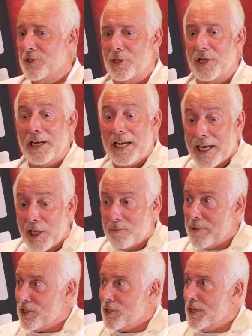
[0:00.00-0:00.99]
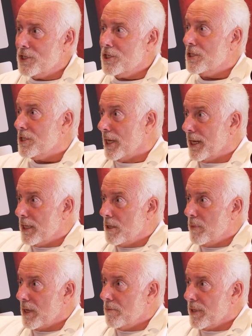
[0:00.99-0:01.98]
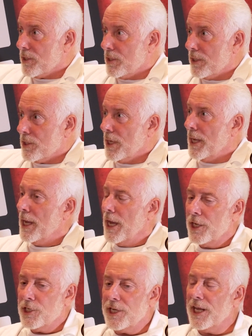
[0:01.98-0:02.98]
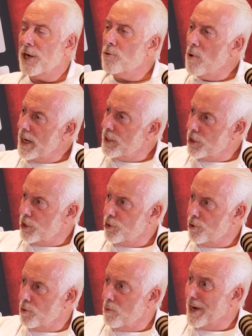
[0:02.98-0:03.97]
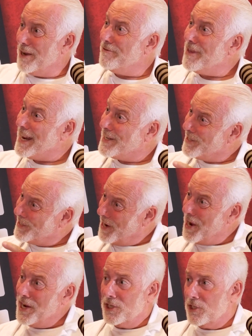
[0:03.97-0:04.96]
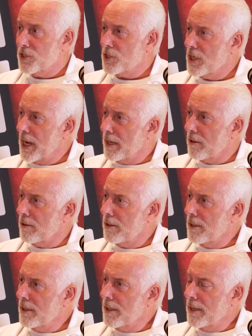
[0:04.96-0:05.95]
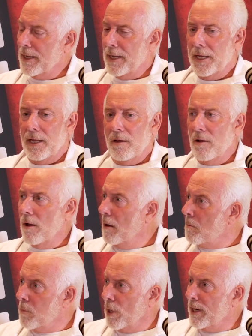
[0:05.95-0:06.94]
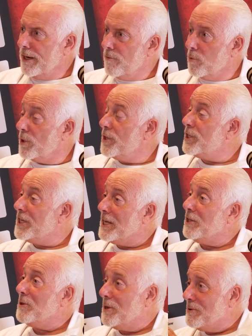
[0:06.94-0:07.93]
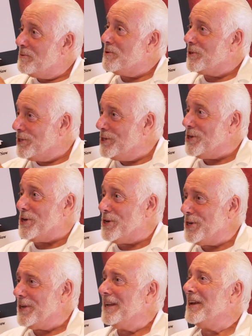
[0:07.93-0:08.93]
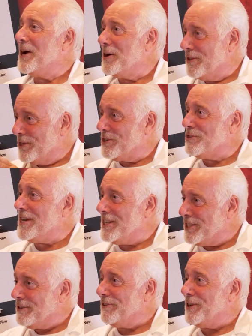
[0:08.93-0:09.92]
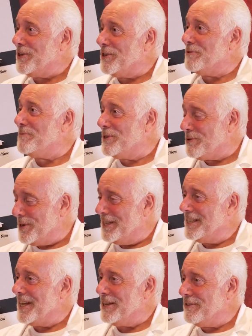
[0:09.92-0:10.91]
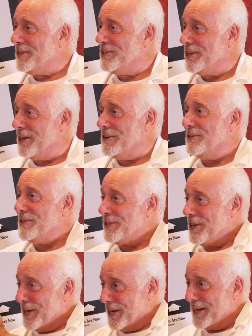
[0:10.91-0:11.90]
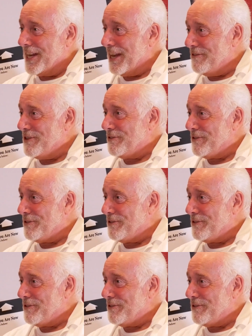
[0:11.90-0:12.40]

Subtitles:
so the little business is taking the big business. And to get a rights issue away of that size and scale, unbelievable. And the deal was done on the streets of London between David Jones and Kevin